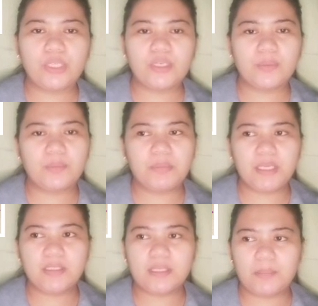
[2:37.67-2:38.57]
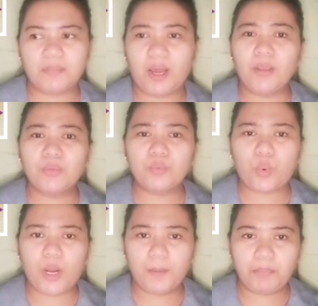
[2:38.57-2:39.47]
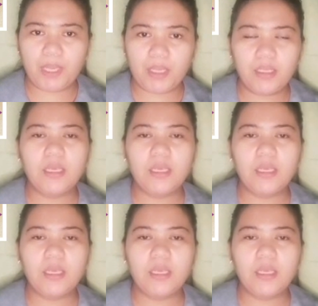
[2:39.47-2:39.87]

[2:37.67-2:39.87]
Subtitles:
there will be some downwarping